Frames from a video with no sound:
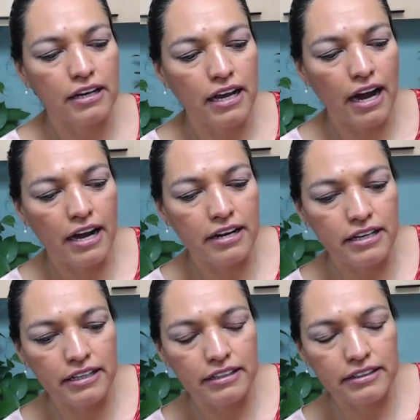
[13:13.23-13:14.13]
are
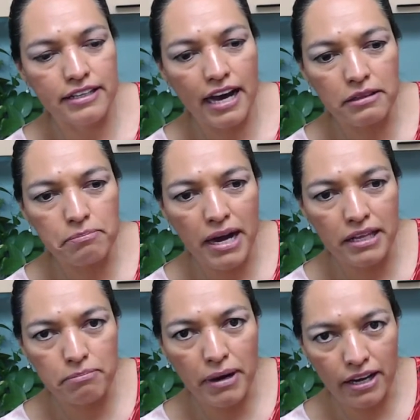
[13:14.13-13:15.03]
in that
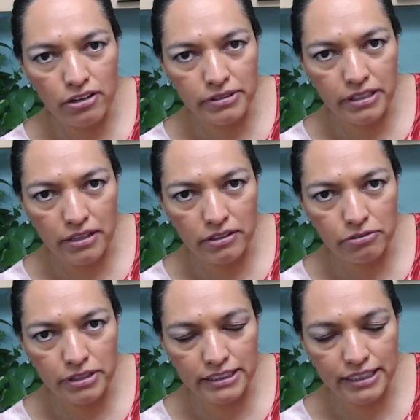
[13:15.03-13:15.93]
bad part of
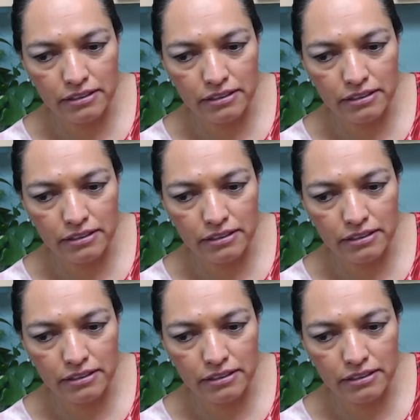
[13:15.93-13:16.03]
the